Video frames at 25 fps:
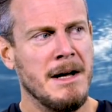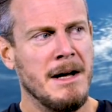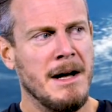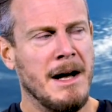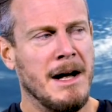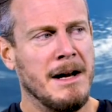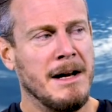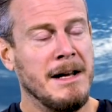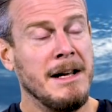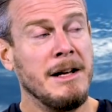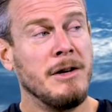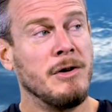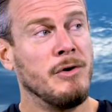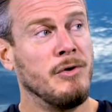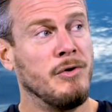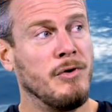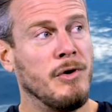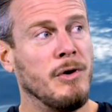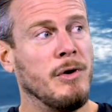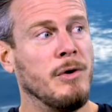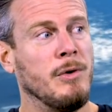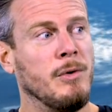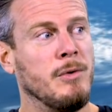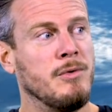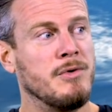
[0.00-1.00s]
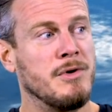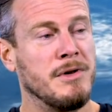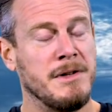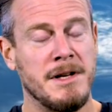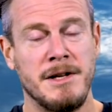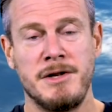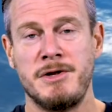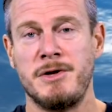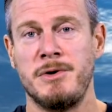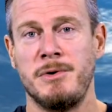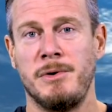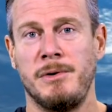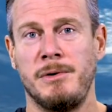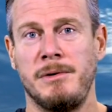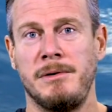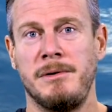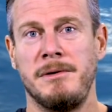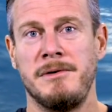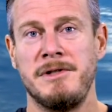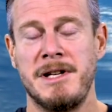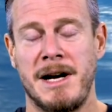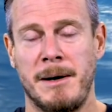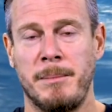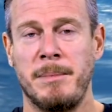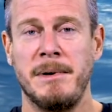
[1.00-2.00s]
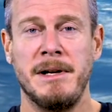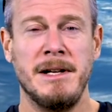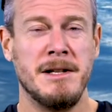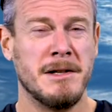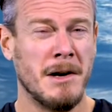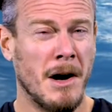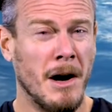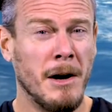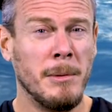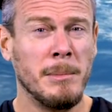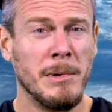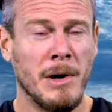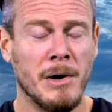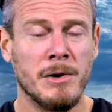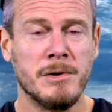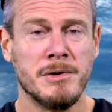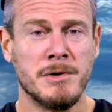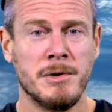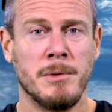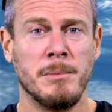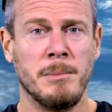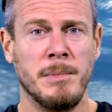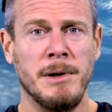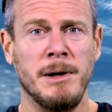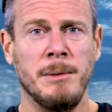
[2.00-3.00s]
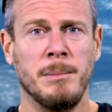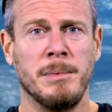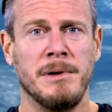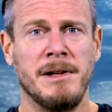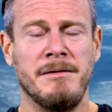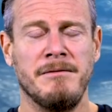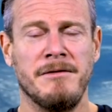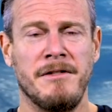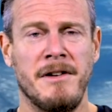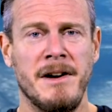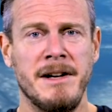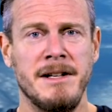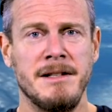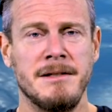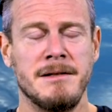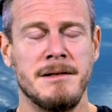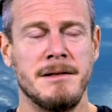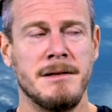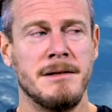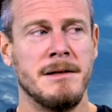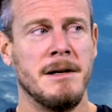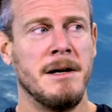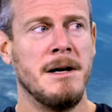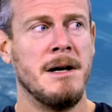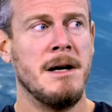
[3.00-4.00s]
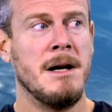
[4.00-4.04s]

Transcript: And he could do traditional Japanese arm locks on people in fights.